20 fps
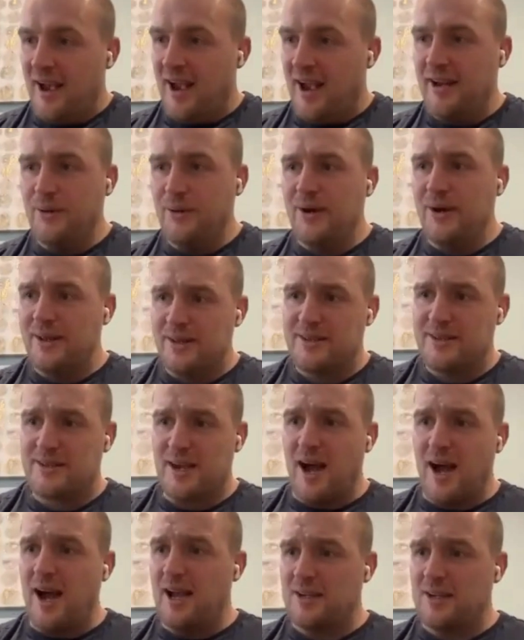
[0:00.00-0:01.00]
Anyway, this
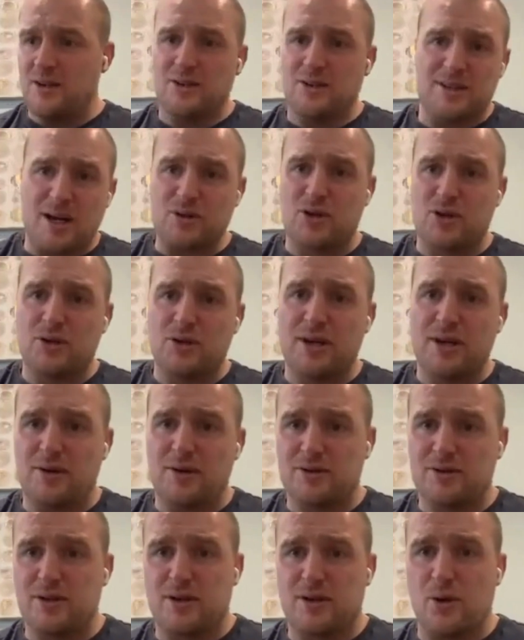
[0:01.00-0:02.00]
guy goes, I'll show you
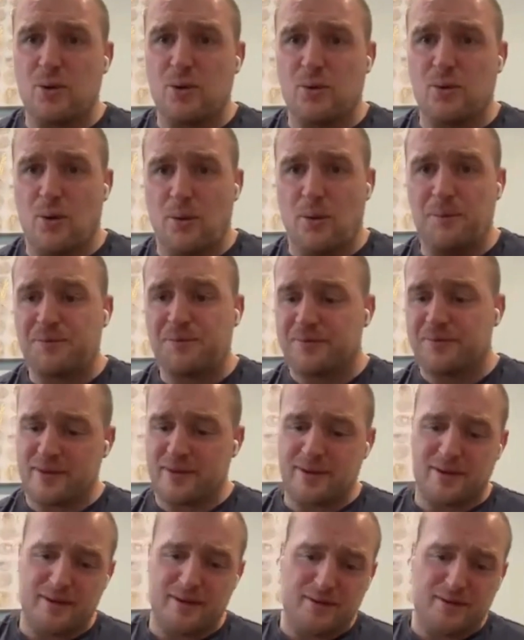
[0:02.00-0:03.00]
how to do one.
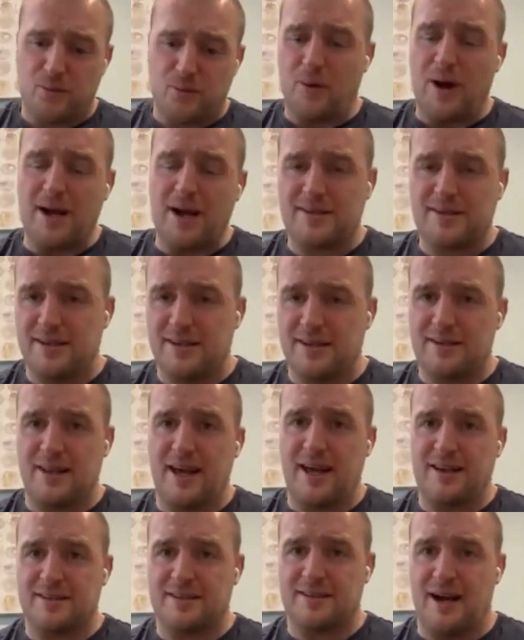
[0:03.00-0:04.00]
Whacks its
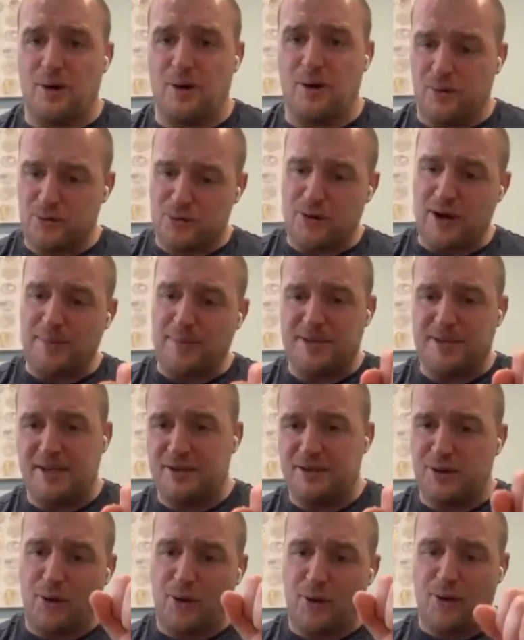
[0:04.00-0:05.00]
legs out, grabs
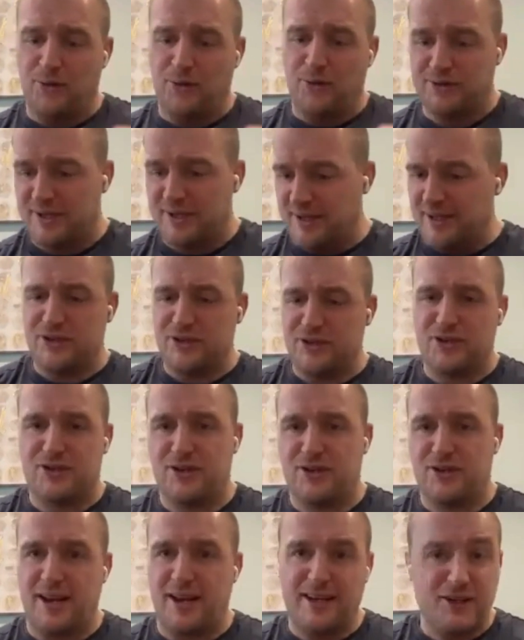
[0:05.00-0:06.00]
its horns, and then
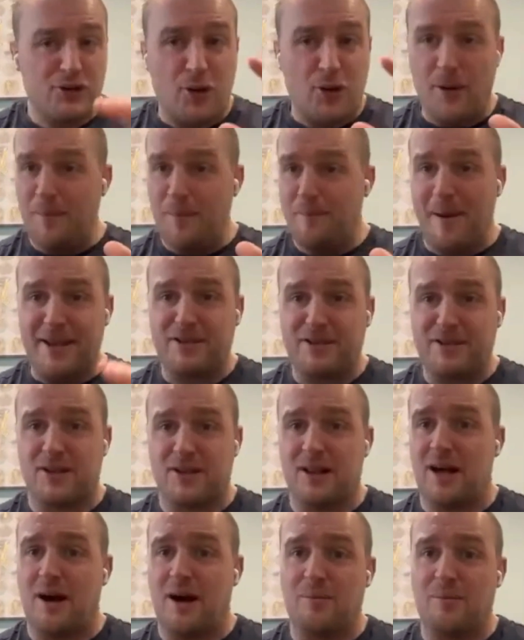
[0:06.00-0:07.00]
it's going
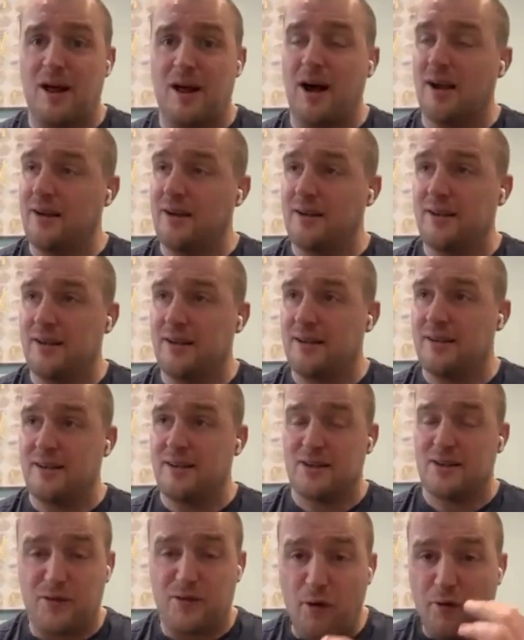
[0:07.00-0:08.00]
mental. I'm like,
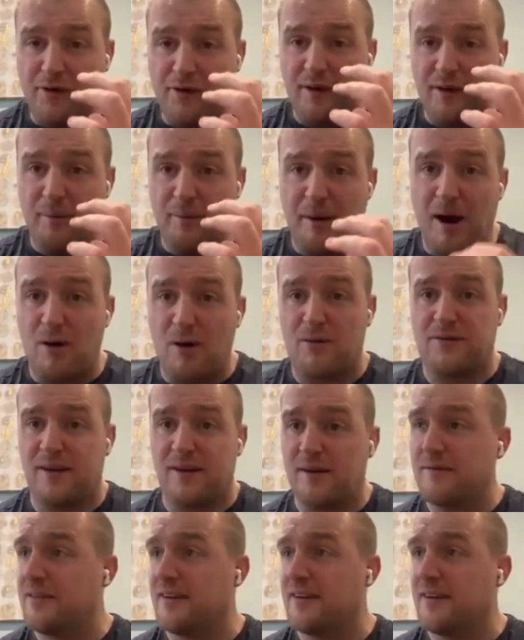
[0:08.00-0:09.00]
it's frothing at mouth.
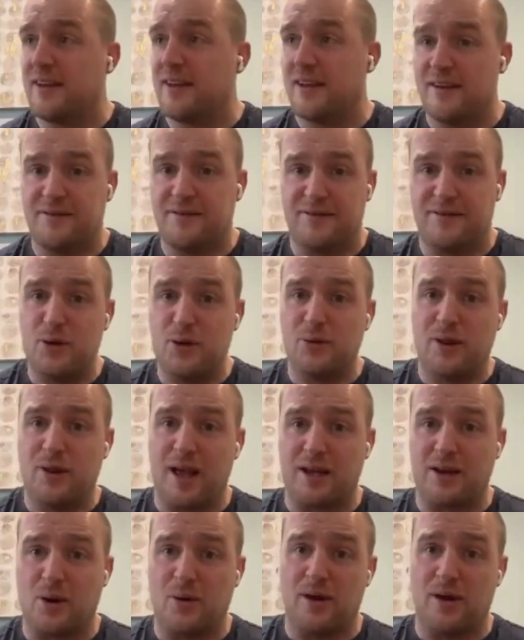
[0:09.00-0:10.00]
And I'm thinking, if you
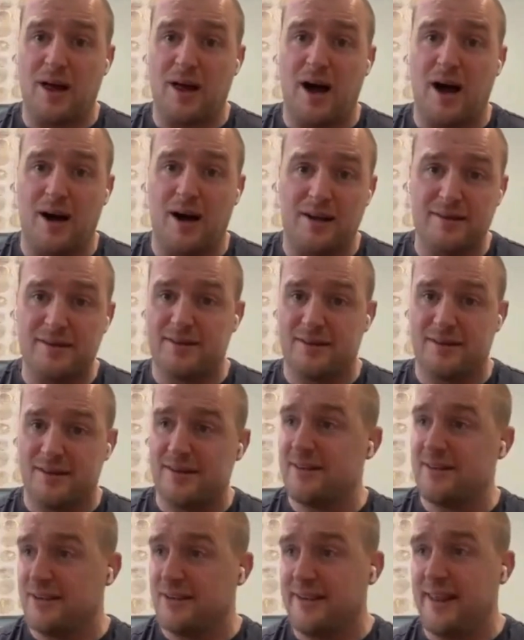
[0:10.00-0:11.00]
let go of that,
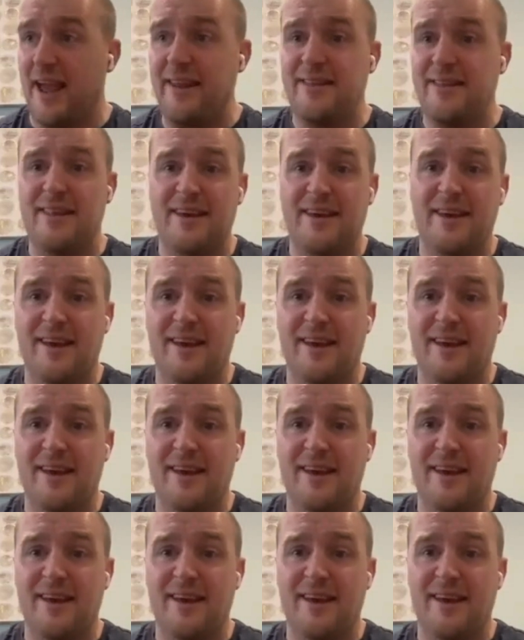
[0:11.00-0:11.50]
you're dead.